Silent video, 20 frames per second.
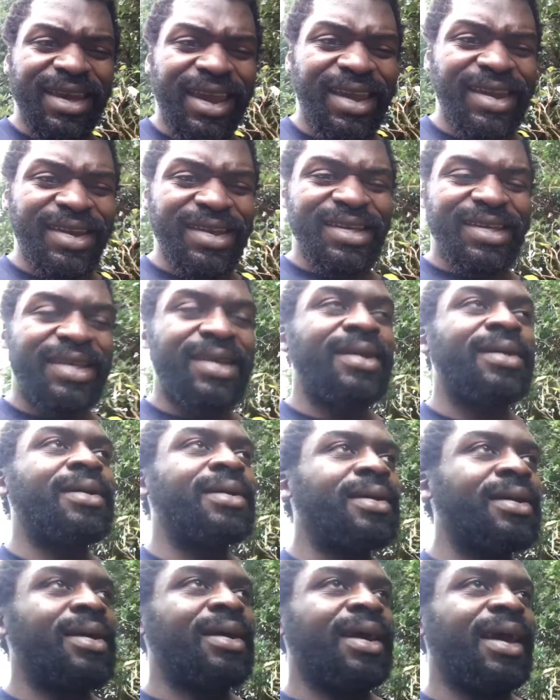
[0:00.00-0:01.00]
heinous,
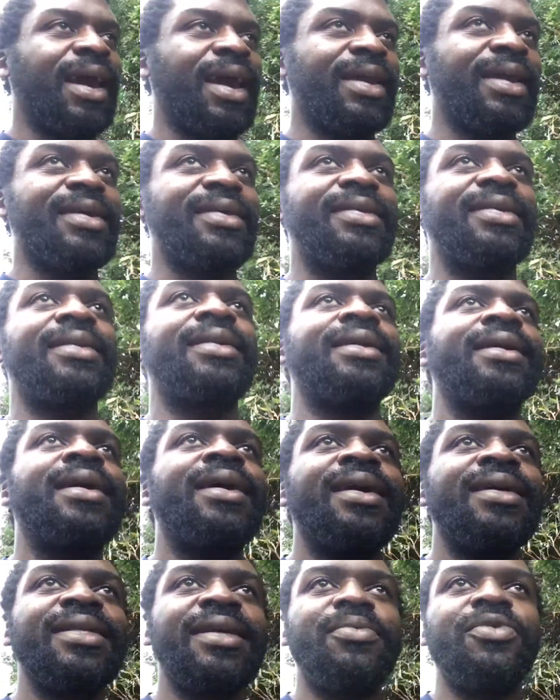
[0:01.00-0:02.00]
heinous.
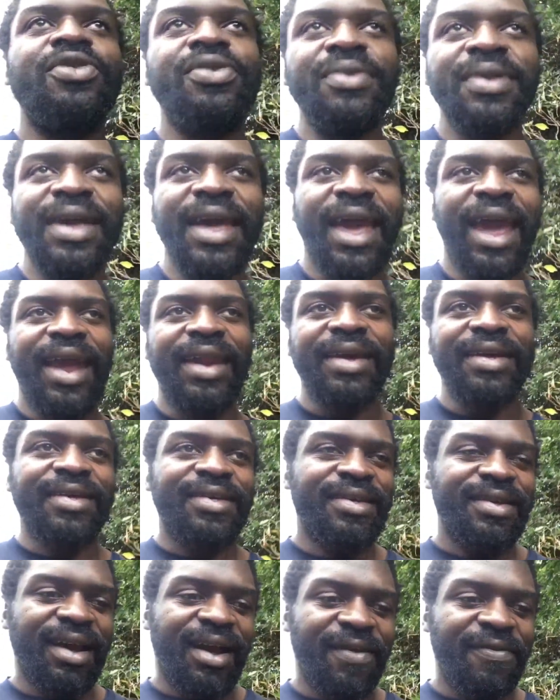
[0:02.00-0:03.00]
Some truly heinous
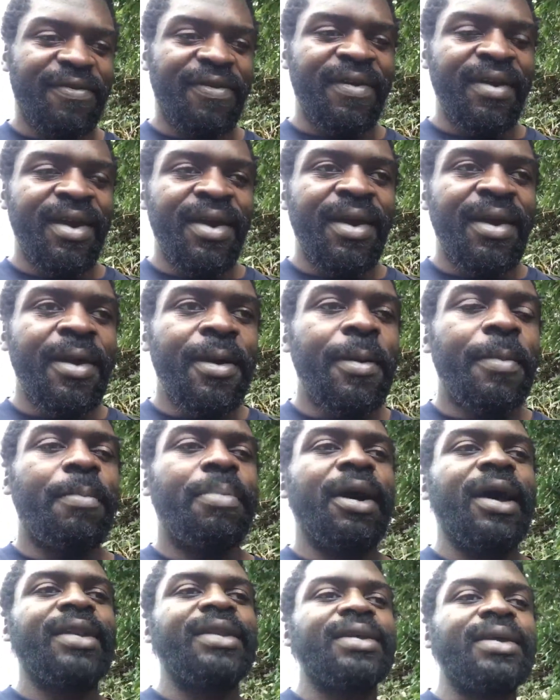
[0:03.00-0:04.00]
stuff.
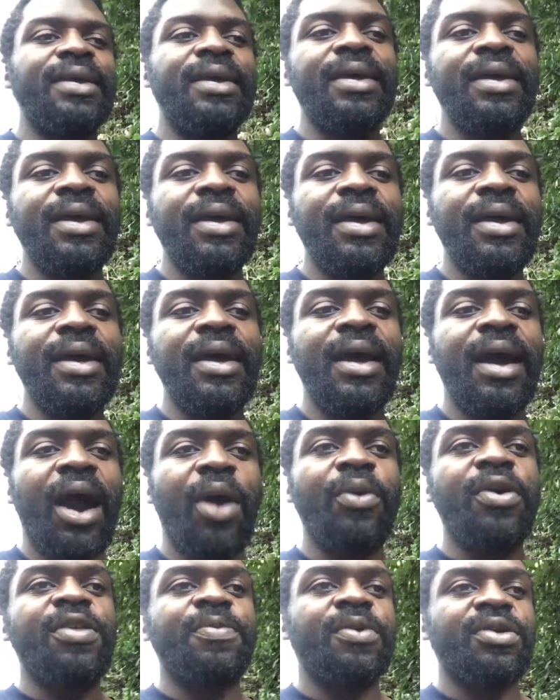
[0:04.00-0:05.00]
But
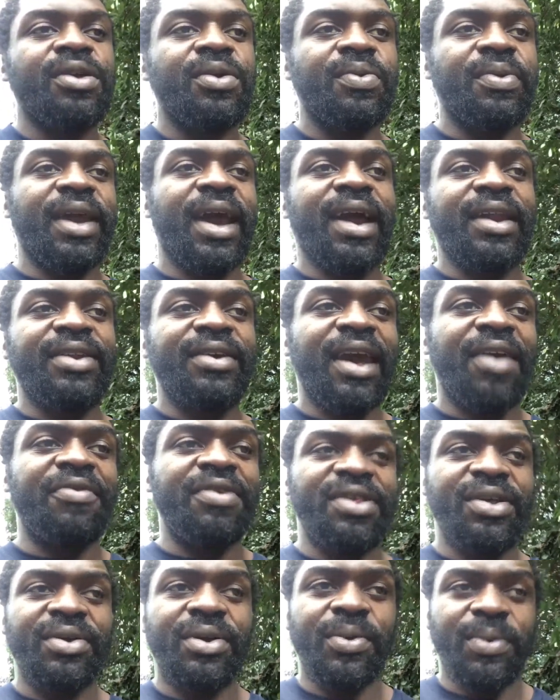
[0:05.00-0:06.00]
are we supposed to react to
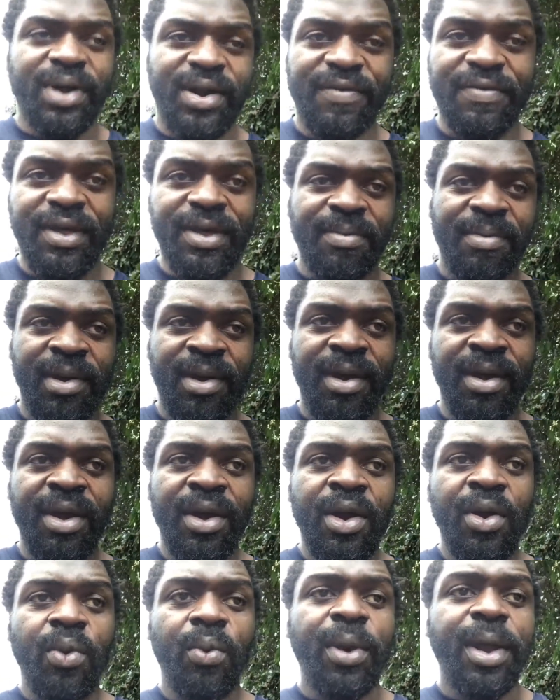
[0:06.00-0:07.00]
every single one of them?
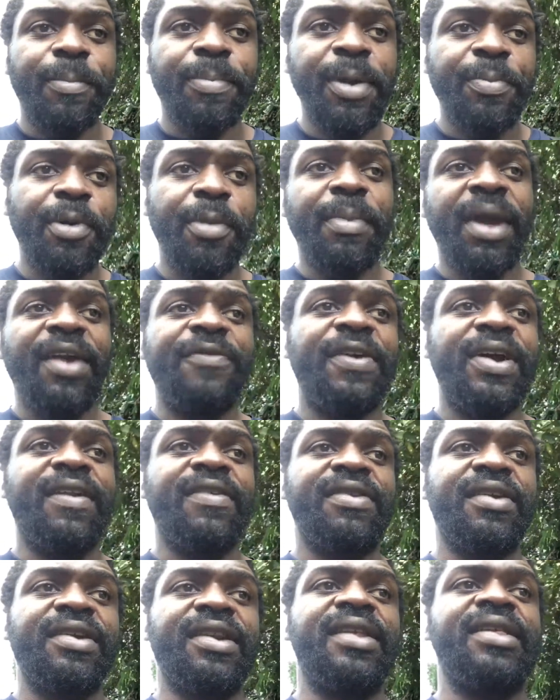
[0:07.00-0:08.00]
When people make fun
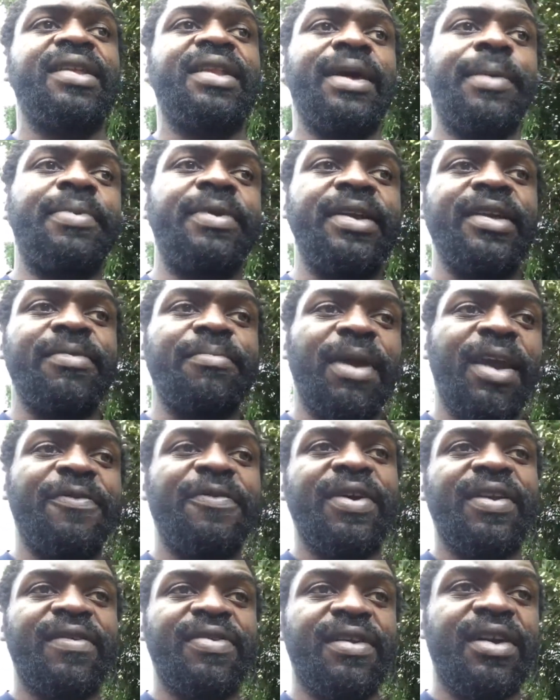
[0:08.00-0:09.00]
of certain celebrities, make
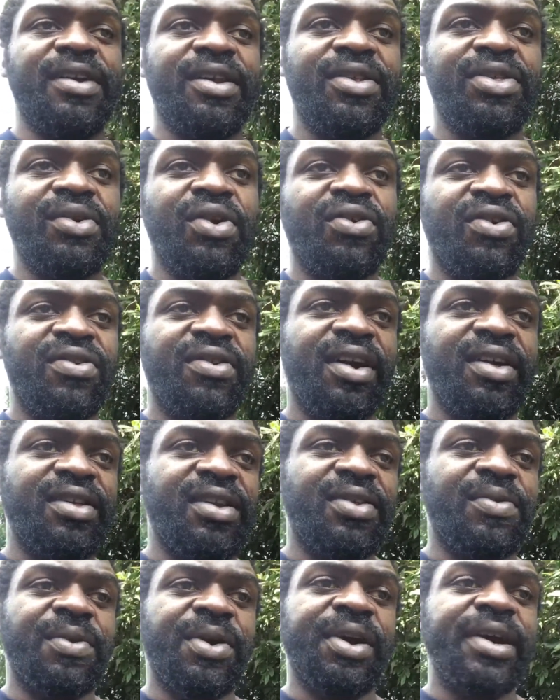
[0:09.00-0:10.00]
fun of certain social
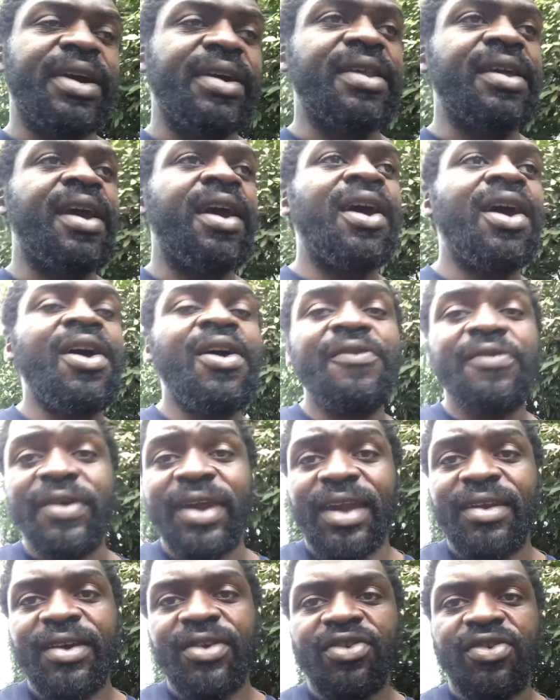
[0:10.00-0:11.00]
justice warriors for
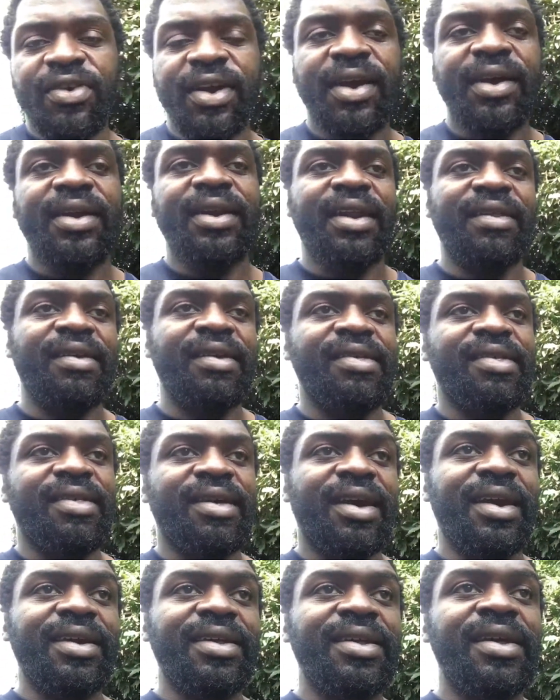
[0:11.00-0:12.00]
getting triggered at these
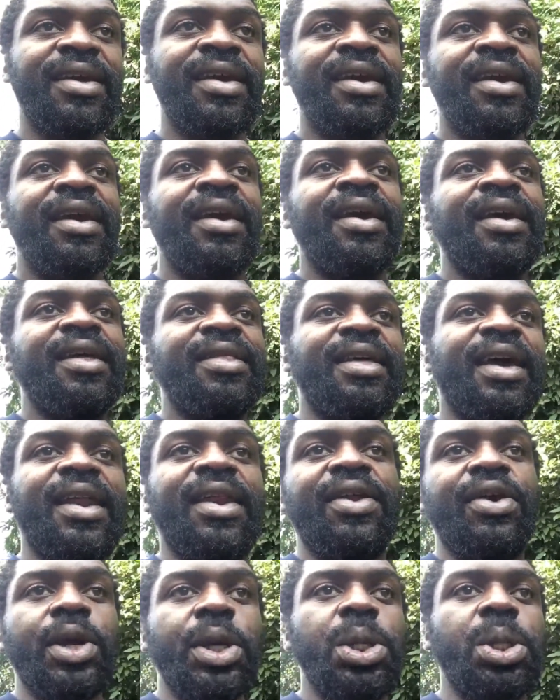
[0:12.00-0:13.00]
things,
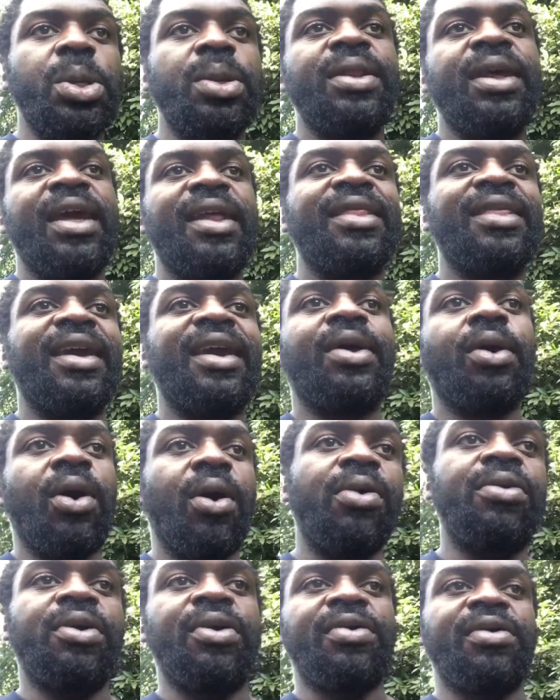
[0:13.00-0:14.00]
then should they think
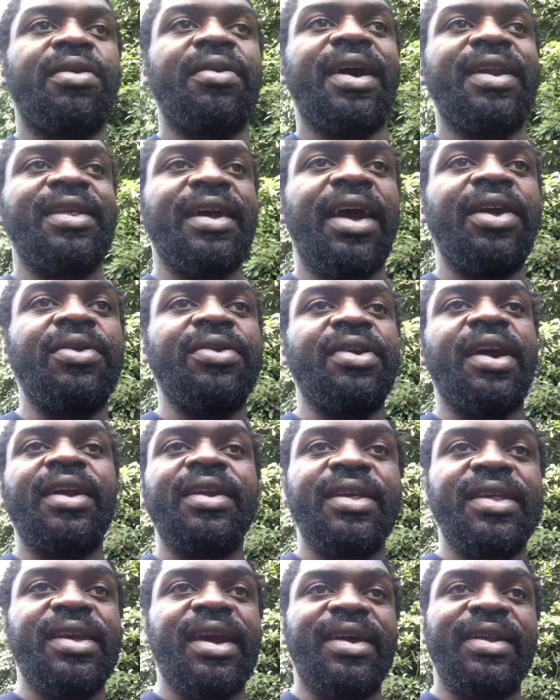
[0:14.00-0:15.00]
all those threats? Are you
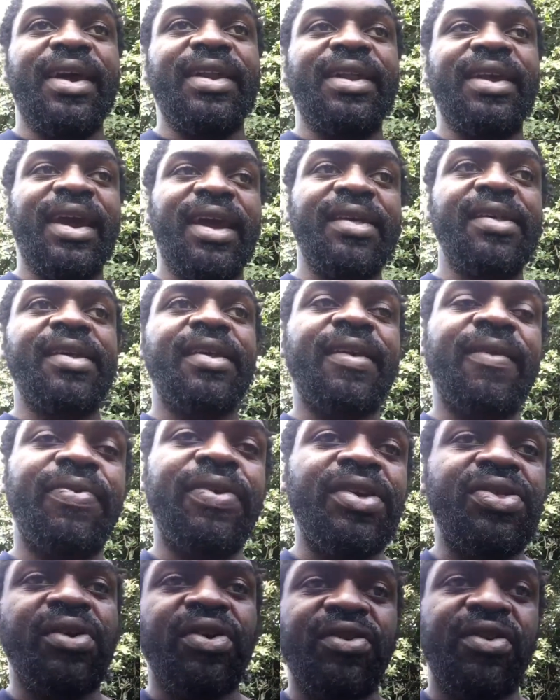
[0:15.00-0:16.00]
trying to say that, yes,
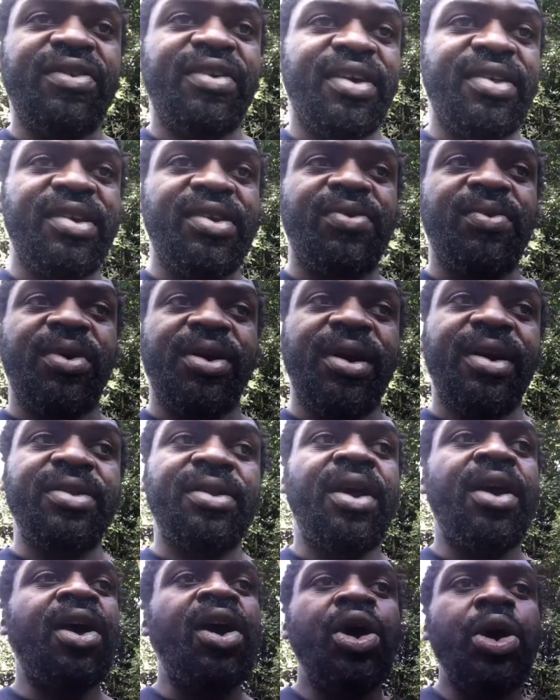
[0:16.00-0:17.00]
these social justice
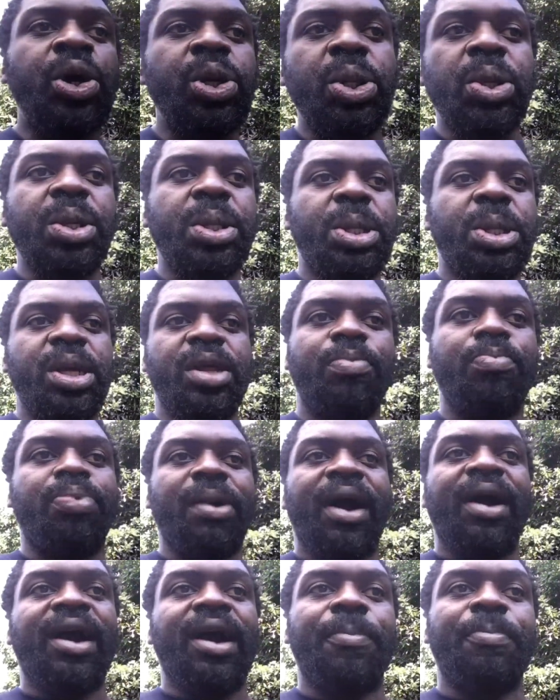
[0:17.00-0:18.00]
warriors shouldn't just
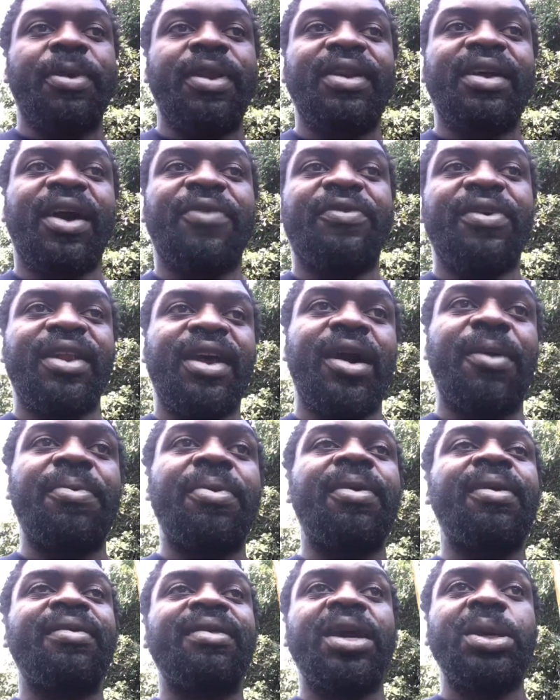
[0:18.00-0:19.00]
buck up and toughen up?
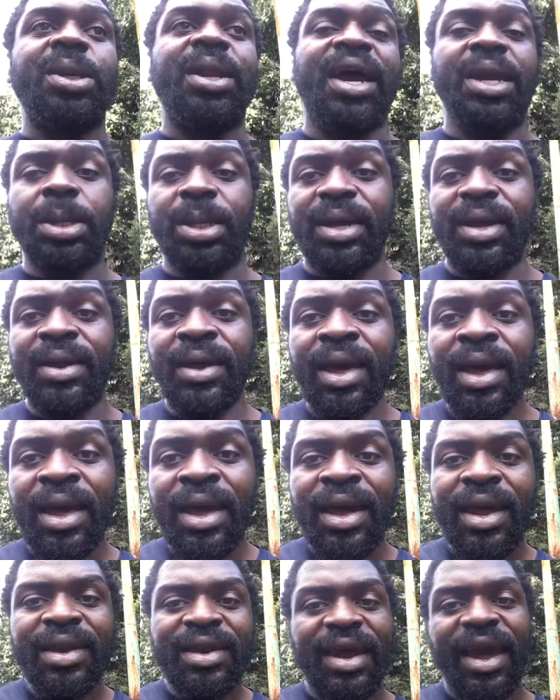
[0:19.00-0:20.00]
They should actually
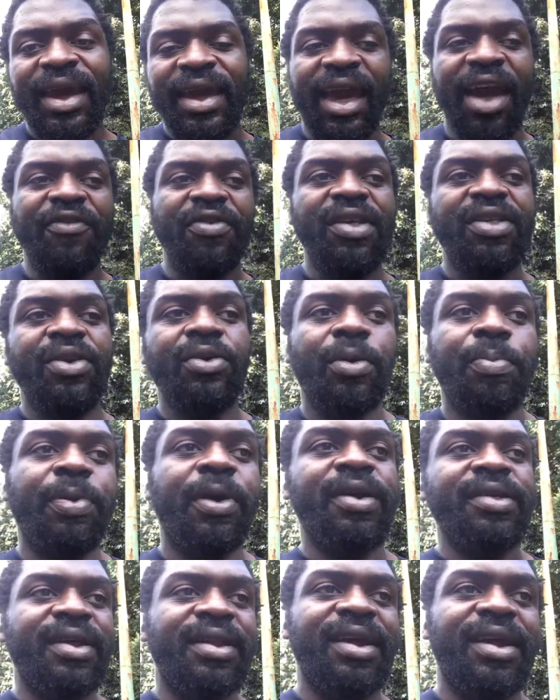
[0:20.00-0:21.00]
take every single
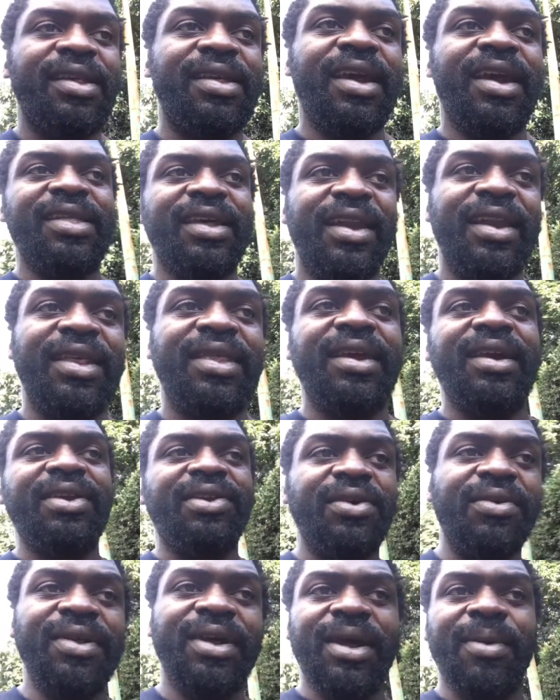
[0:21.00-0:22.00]
person that says anything
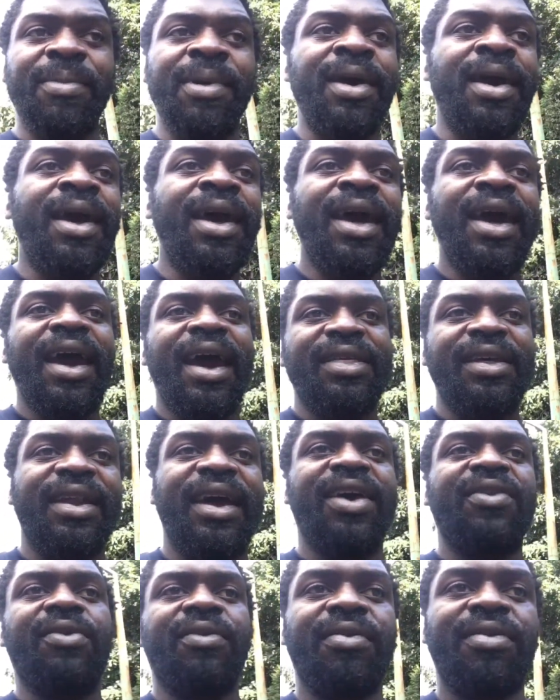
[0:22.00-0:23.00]
to them as an
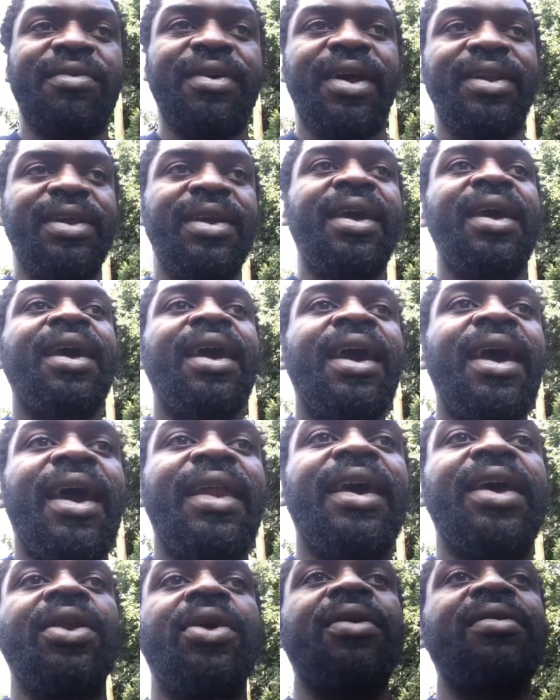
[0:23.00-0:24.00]
actual threat.
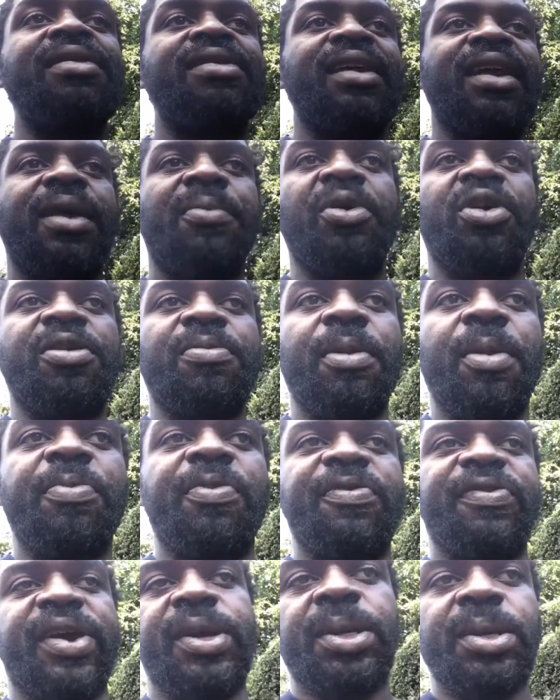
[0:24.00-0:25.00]
And I know he said I'm going to be a
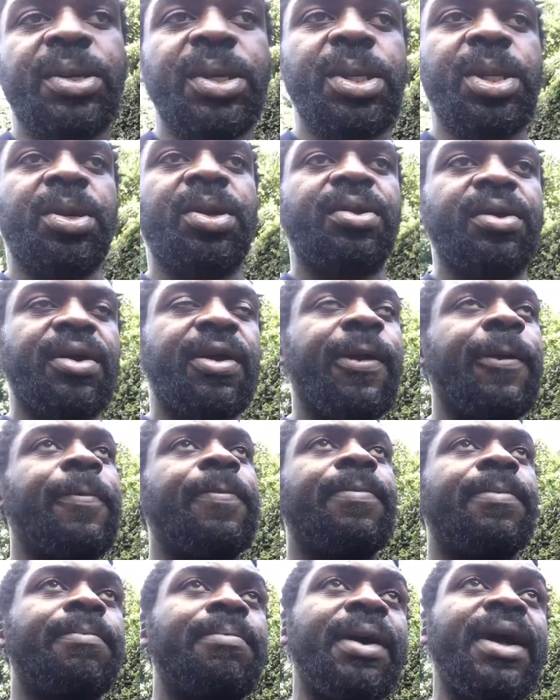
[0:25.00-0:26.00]
professional shooter,
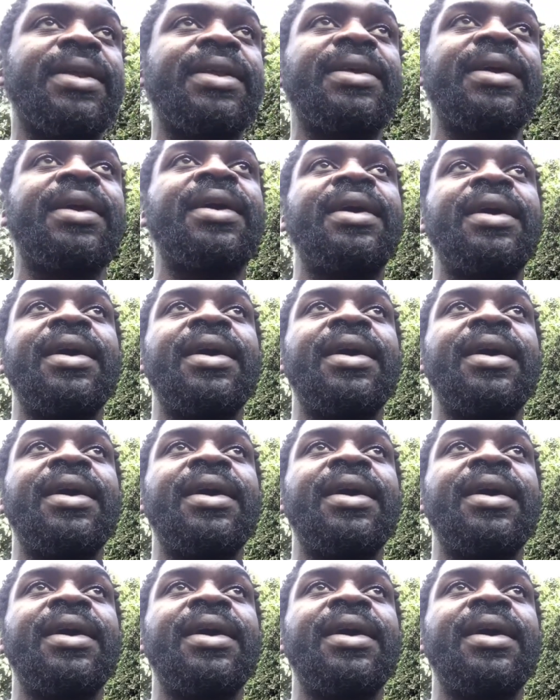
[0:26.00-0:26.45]
but